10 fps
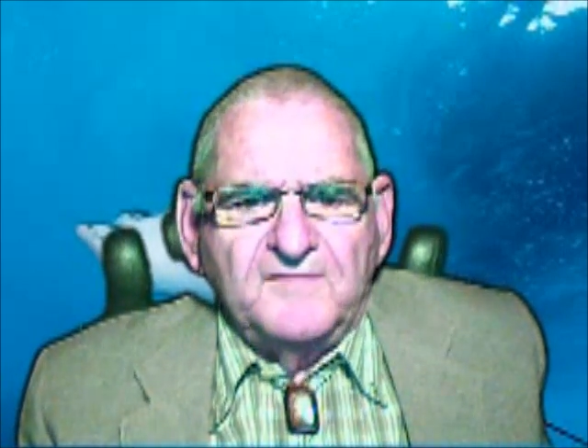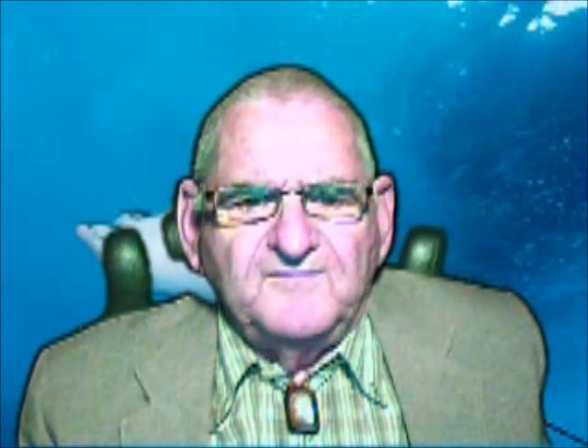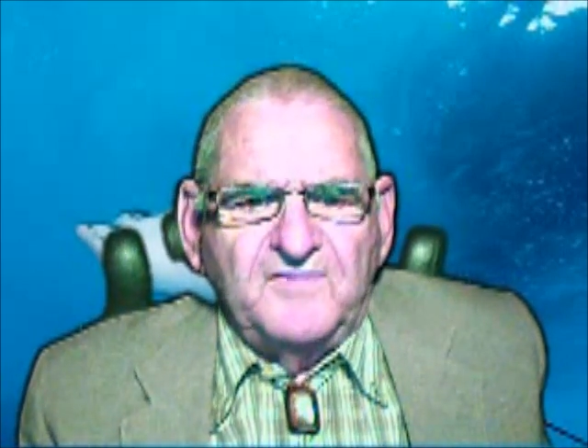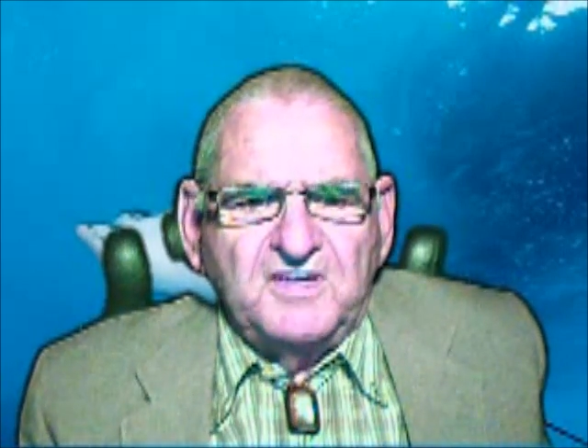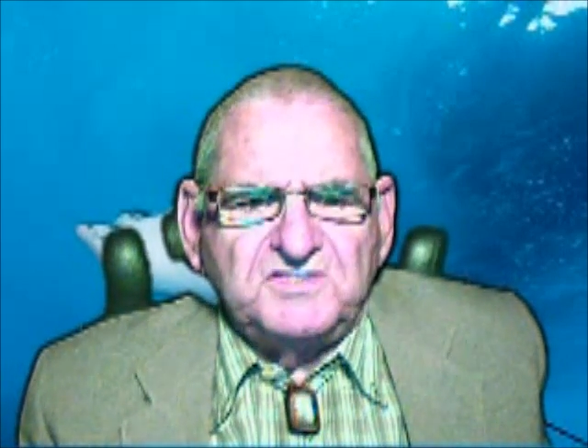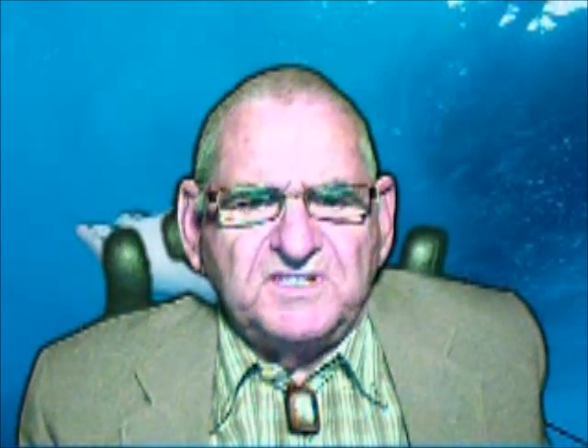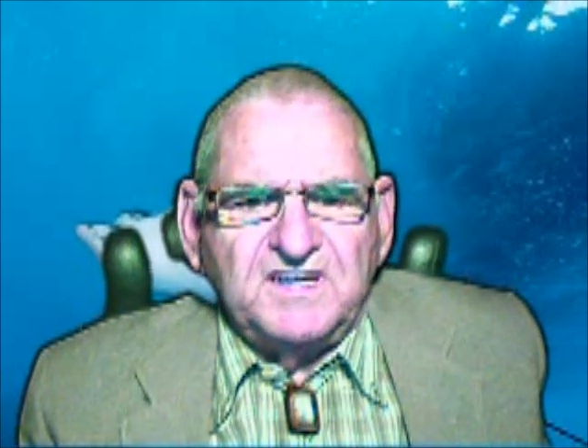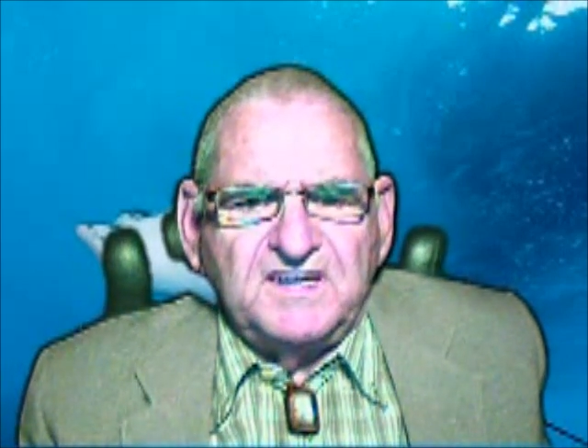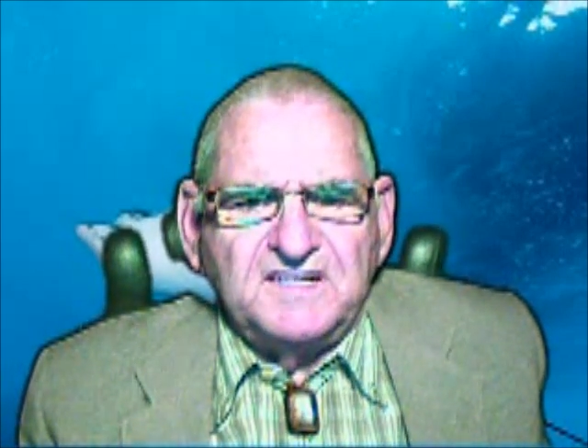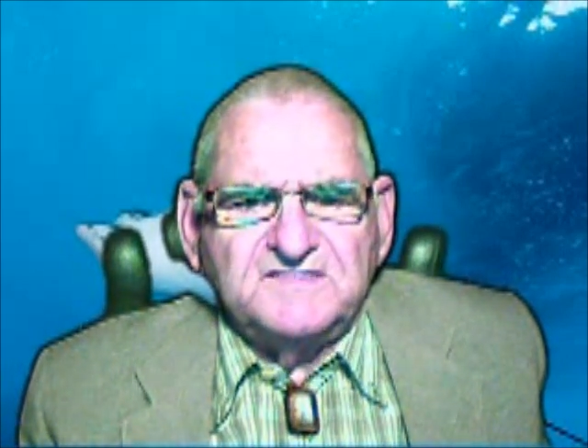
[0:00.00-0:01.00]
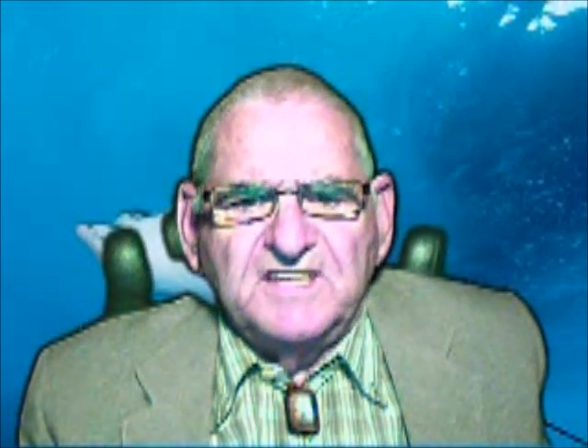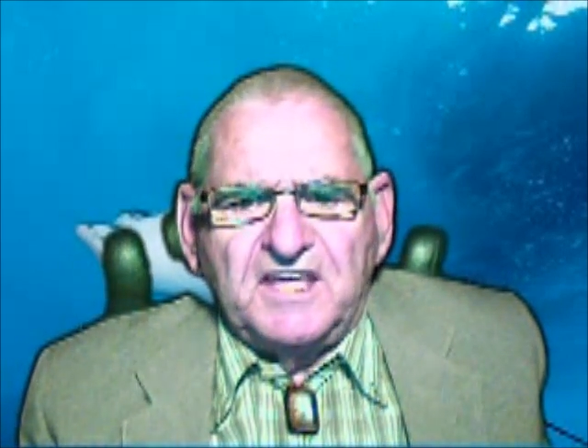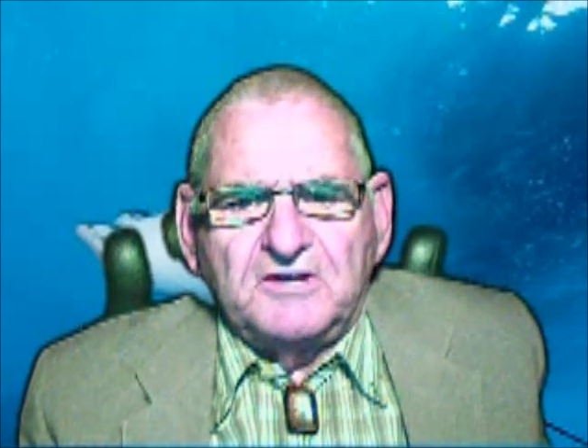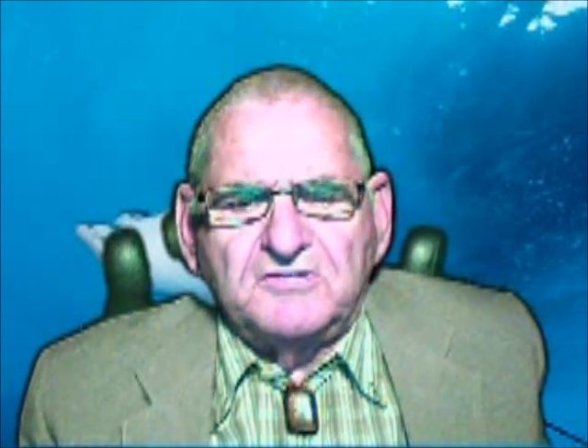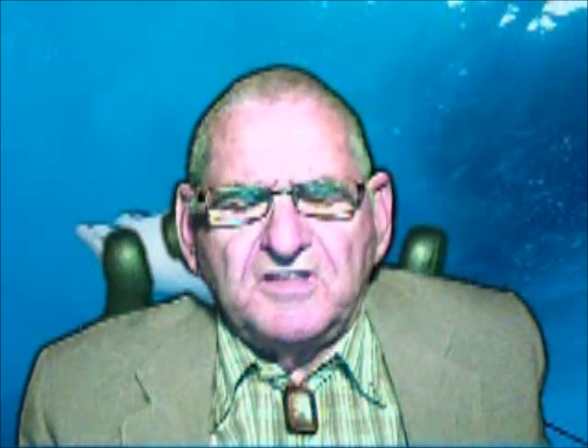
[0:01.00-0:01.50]
envisioned in his
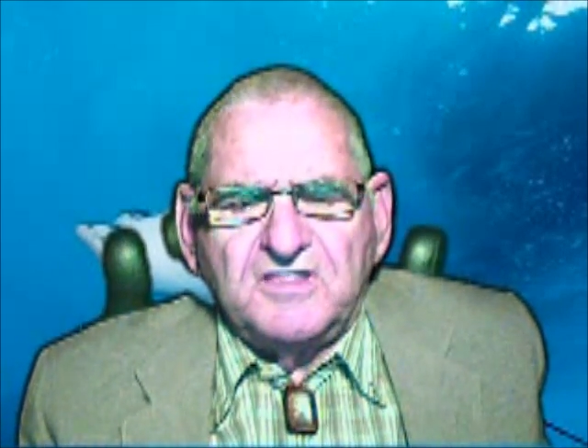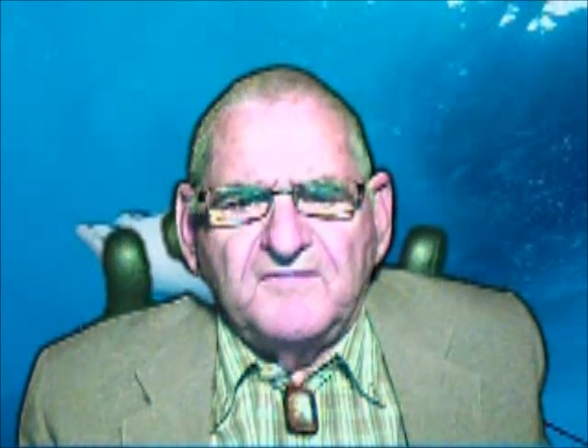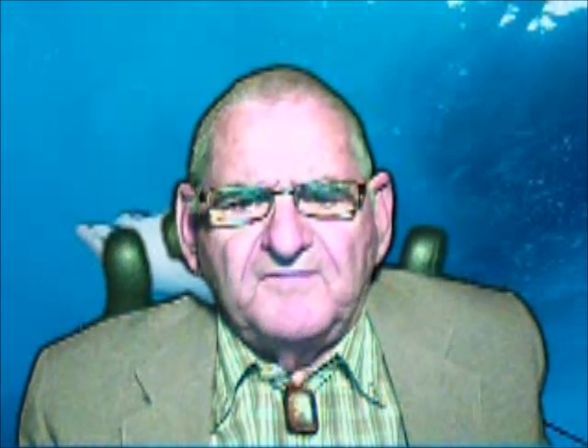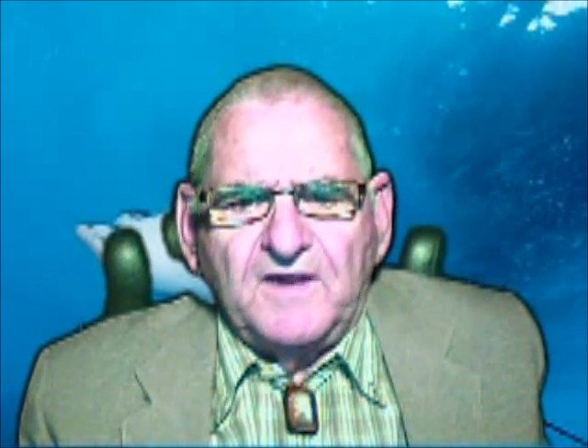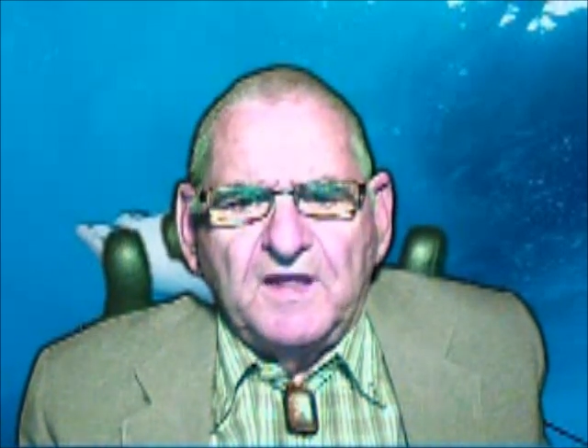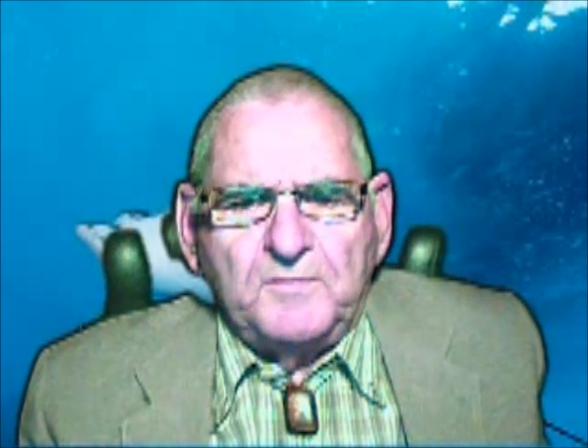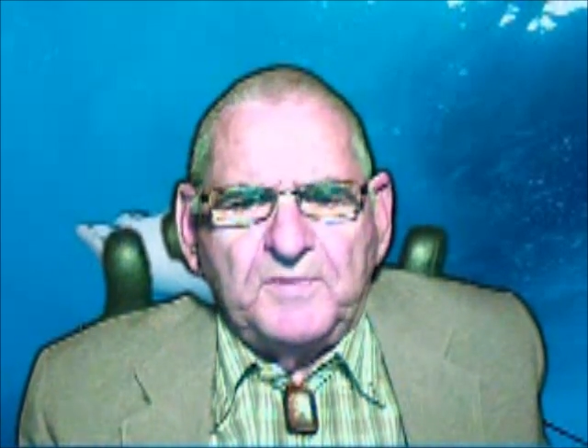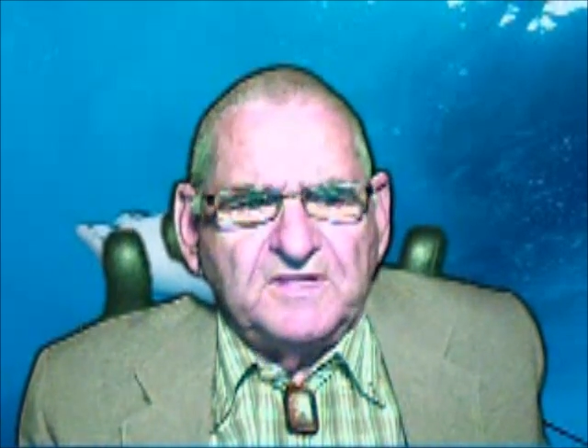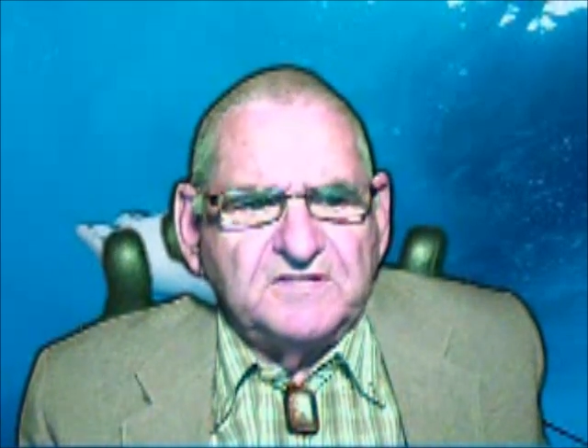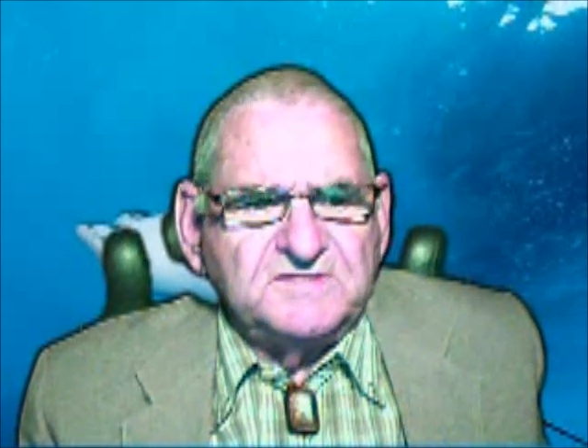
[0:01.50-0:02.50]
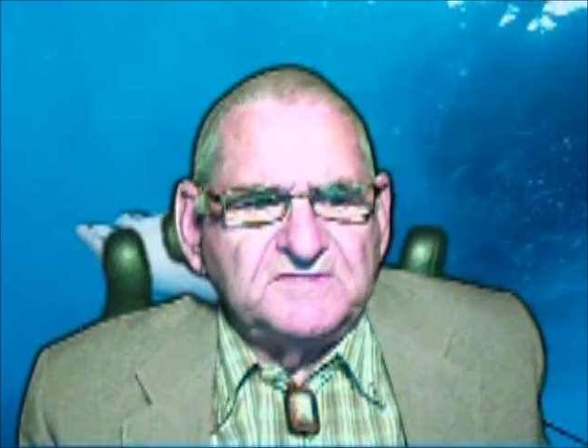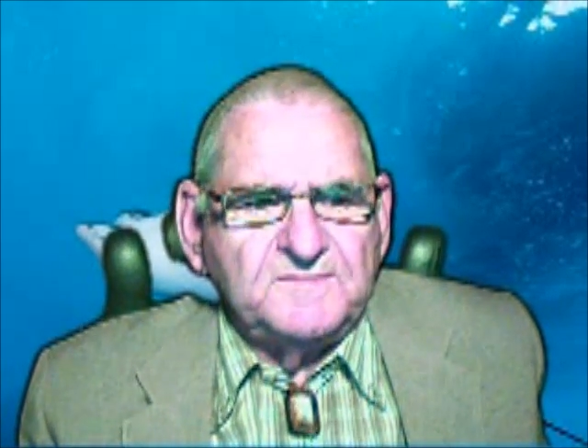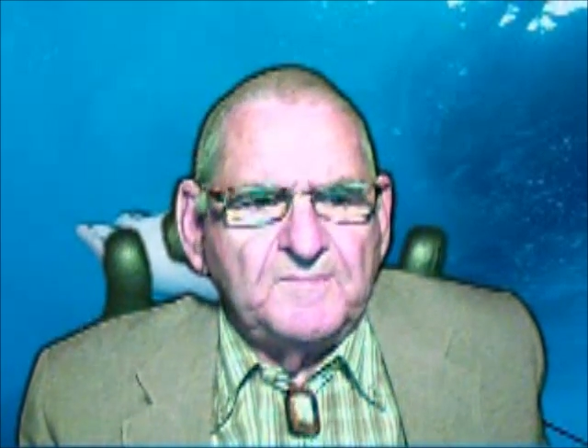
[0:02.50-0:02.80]
letter to the Philippians.